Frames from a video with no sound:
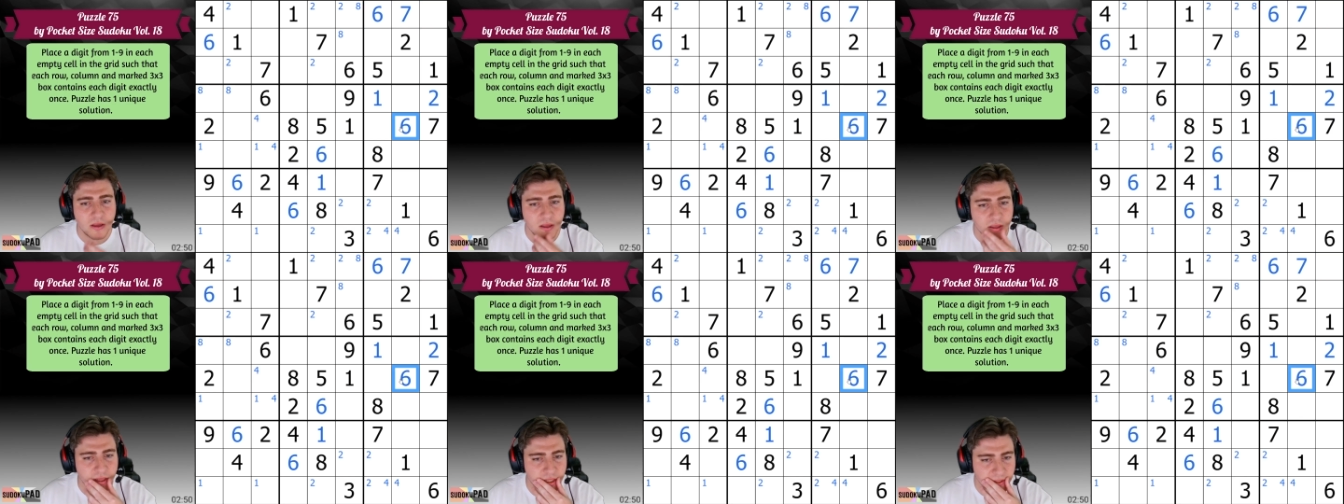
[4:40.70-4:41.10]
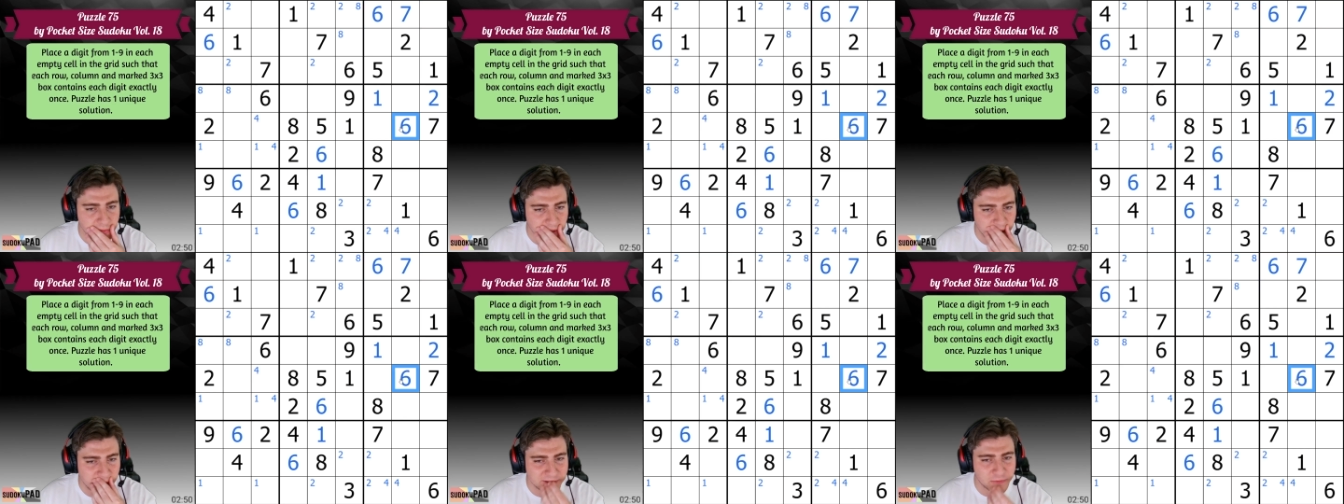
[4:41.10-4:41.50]
gets
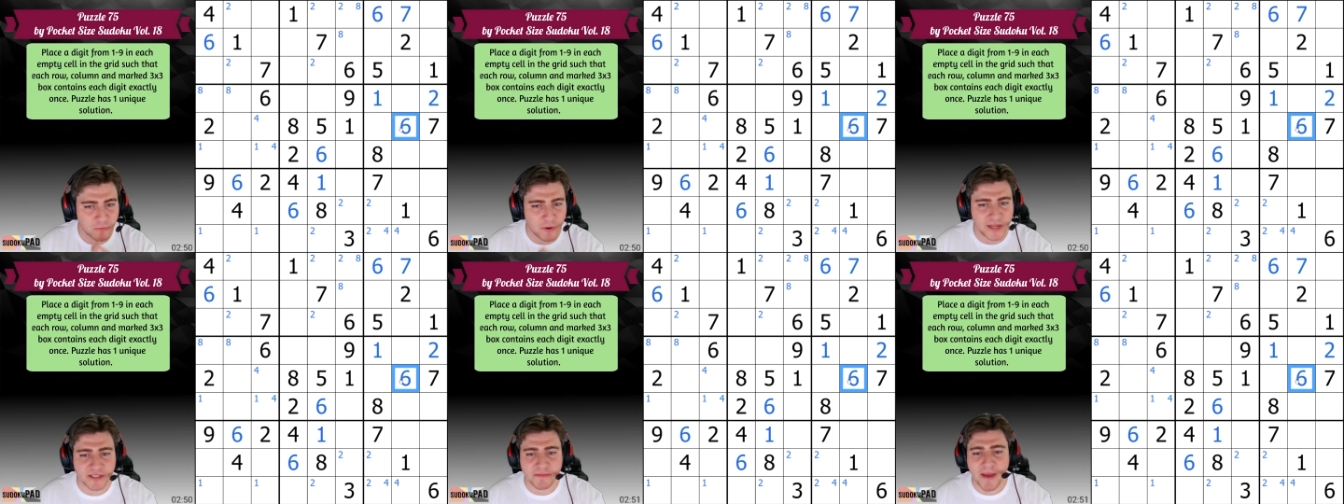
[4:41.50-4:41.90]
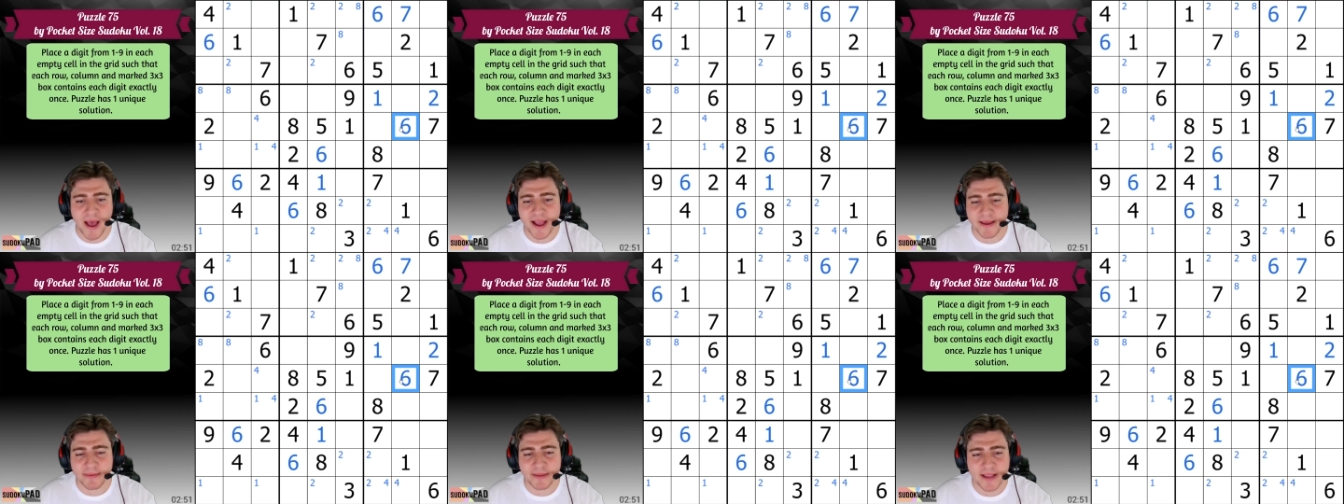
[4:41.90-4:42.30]
placed right
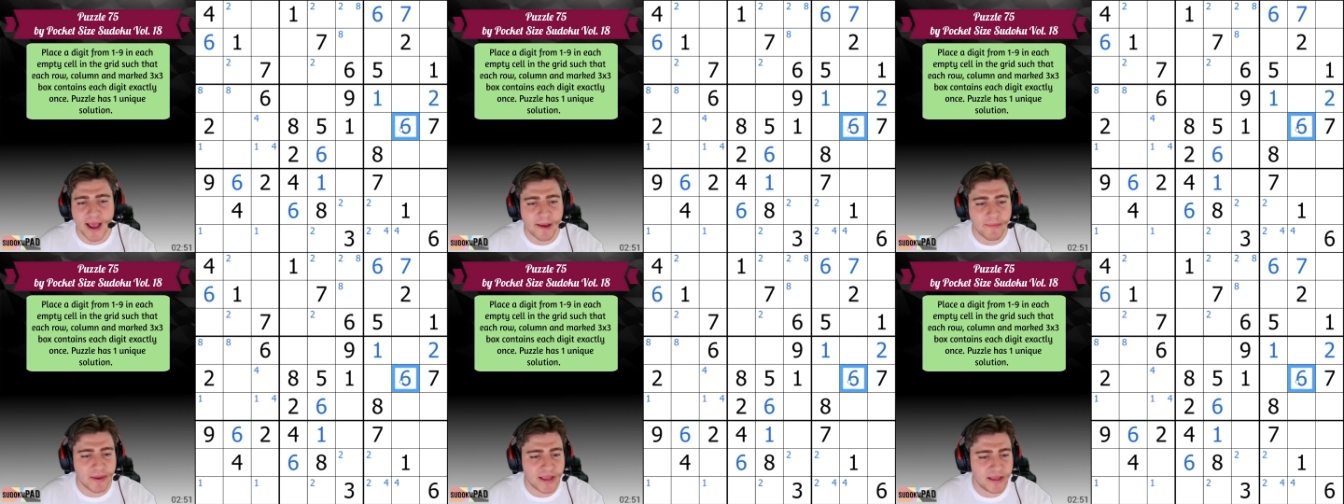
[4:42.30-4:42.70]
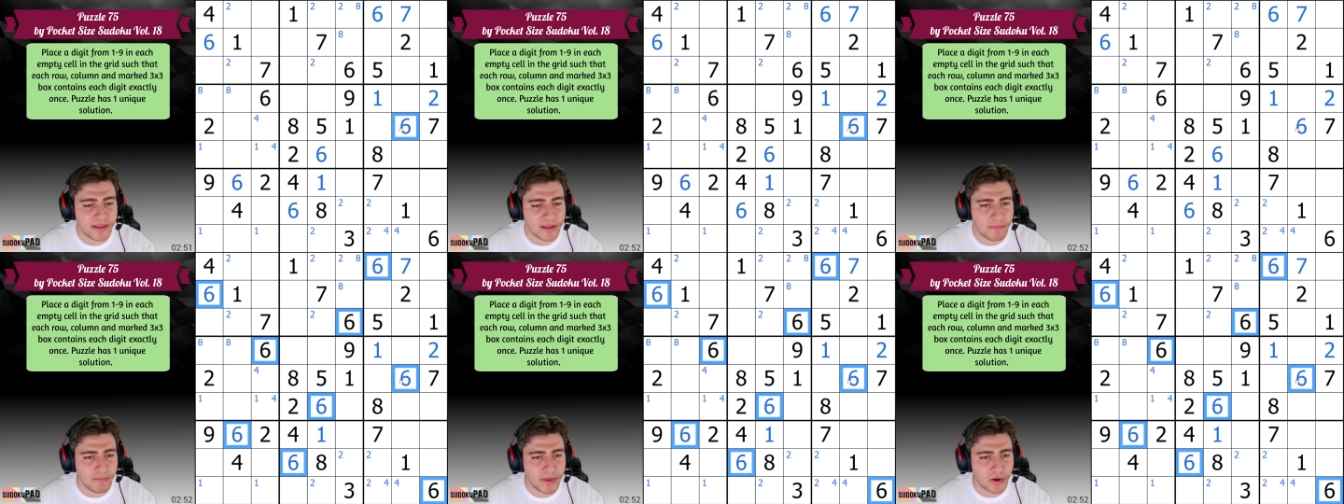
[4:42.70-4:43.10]
smack dab in
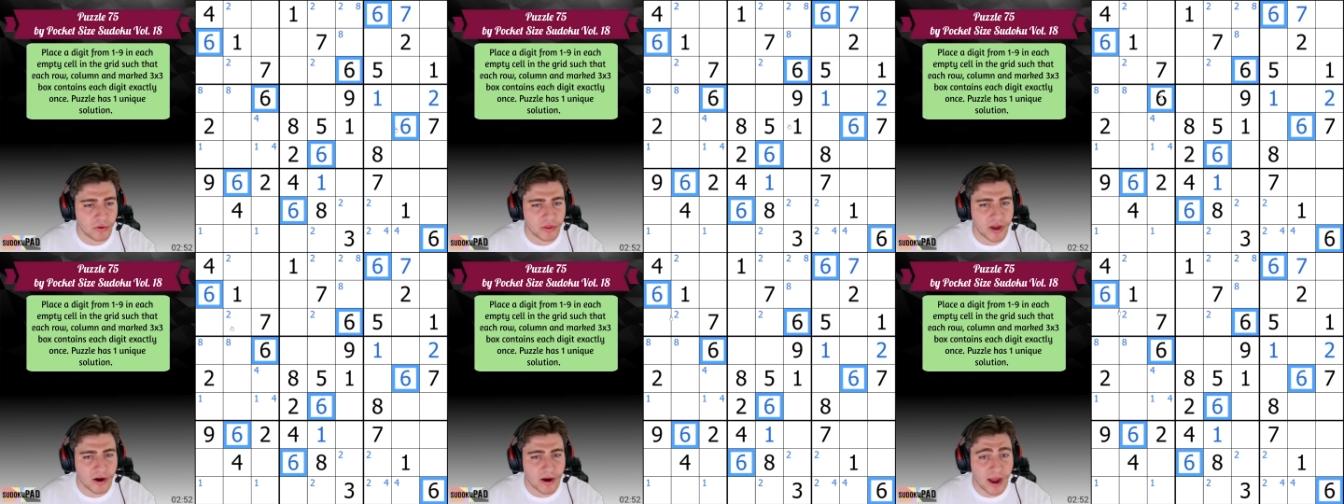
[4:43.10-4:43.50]
the middle there.